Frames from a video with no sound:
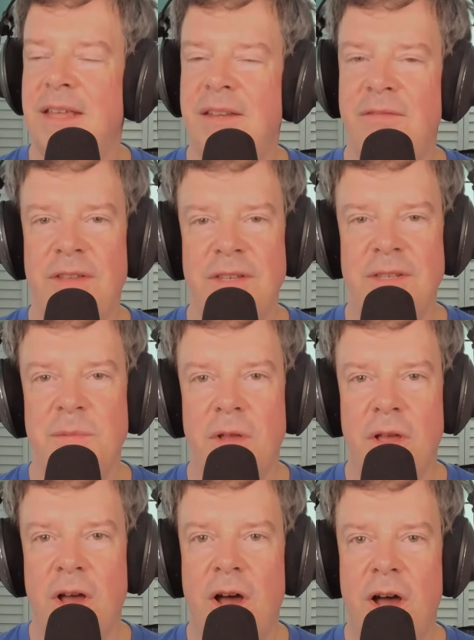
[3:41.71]
invisible
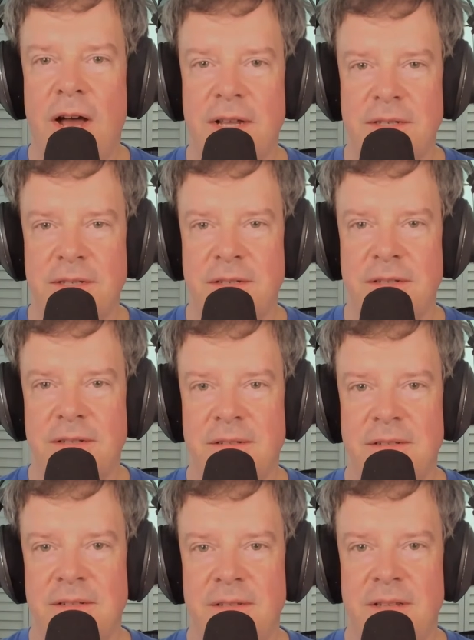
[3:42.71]
cost
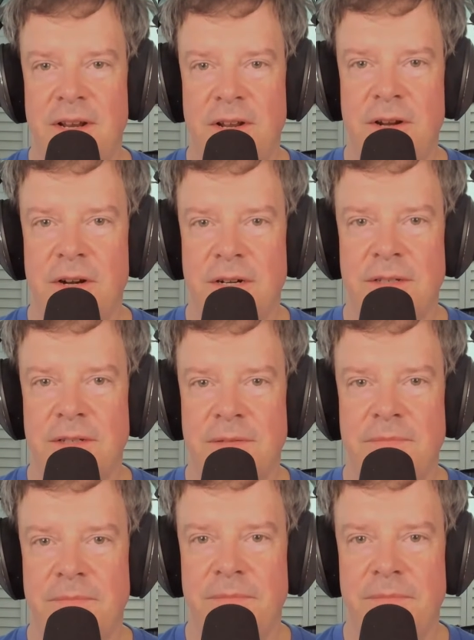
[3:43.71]
that occurs.